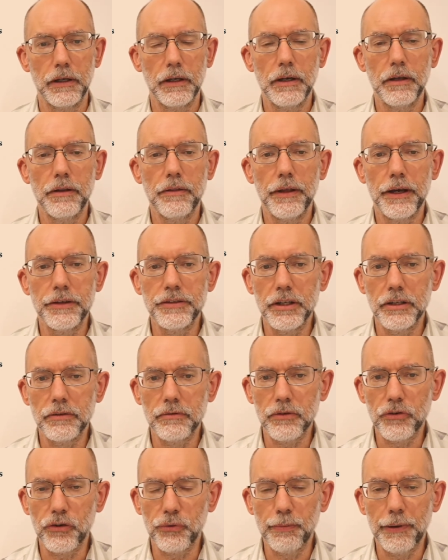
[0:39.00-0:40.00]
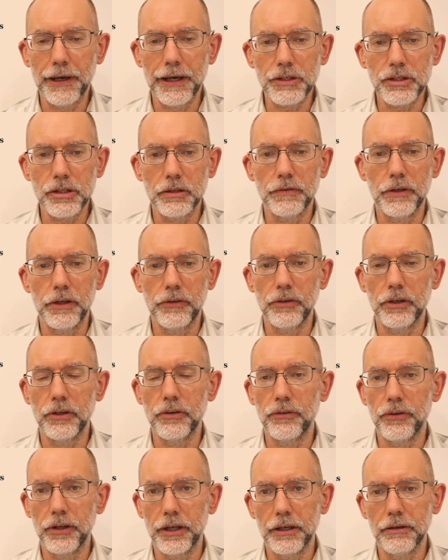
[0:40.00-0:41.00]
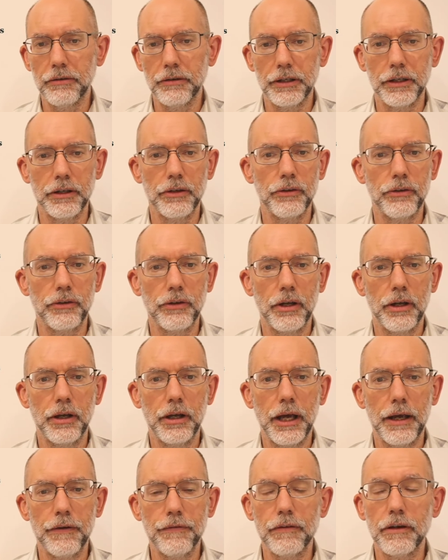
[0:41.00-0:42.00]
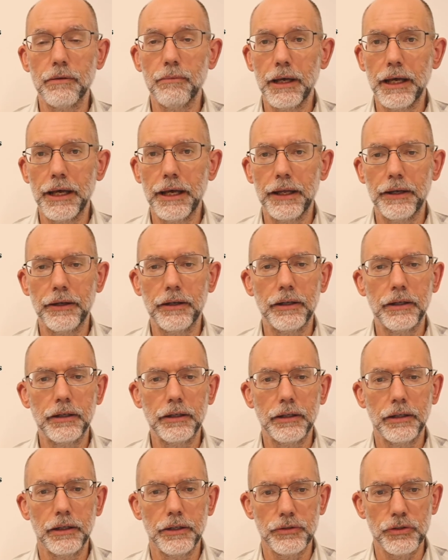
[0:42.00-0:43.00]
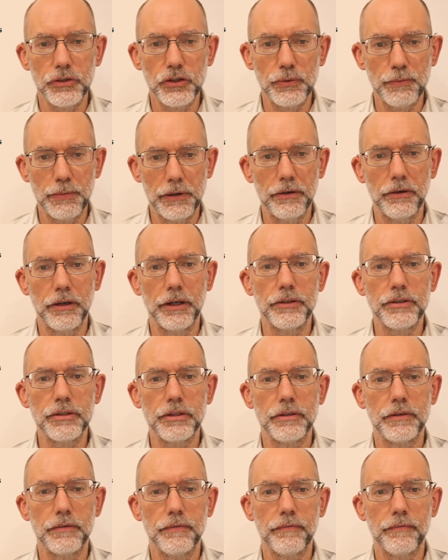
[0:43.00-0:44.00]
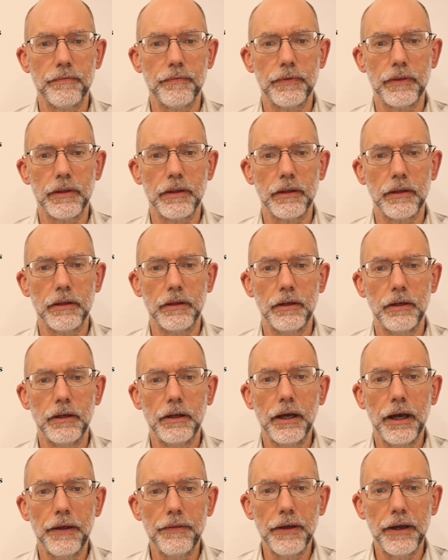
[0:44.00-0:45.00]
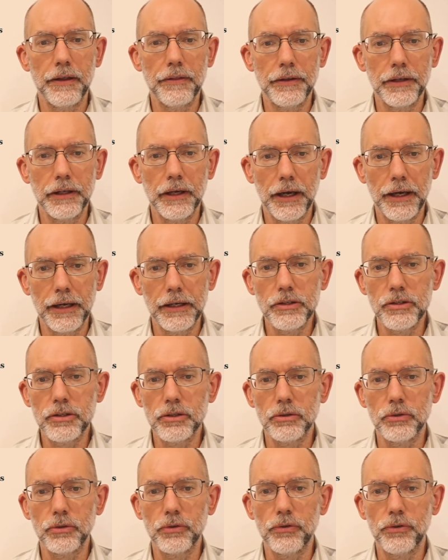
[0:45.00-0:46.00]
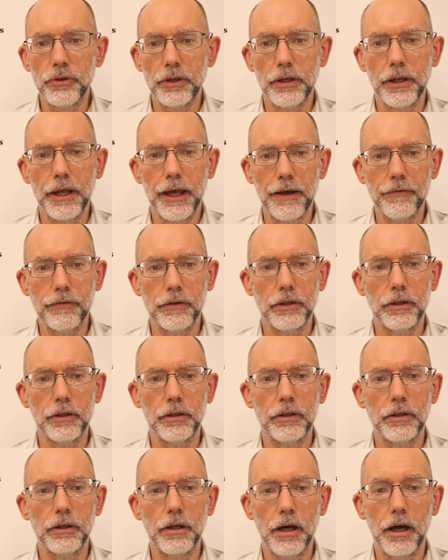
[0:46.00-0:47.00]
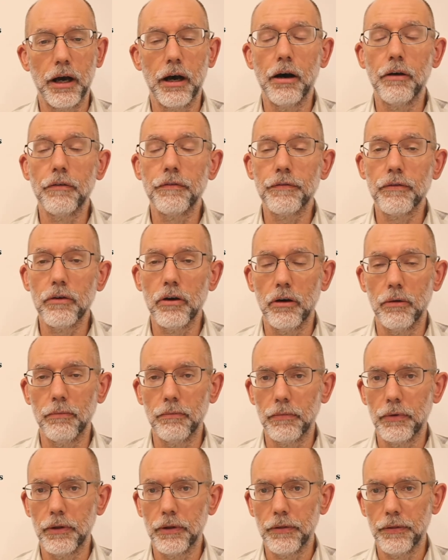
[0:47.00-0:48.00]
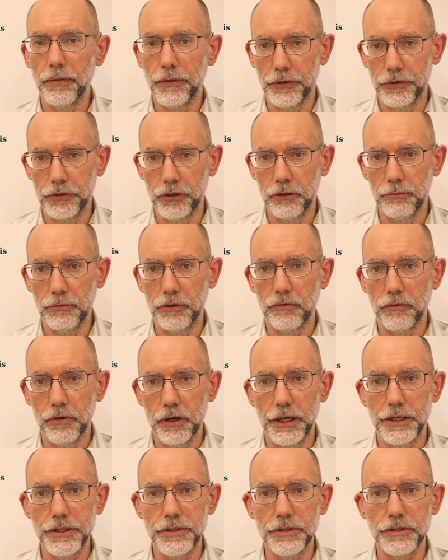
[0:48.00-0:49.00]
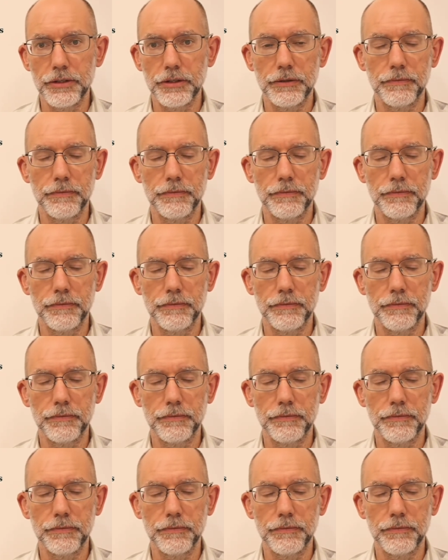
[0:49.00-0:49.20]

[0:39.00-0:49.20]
That in respect of his interiors, every man is a spirit, and that the angels in heaven are from the human race.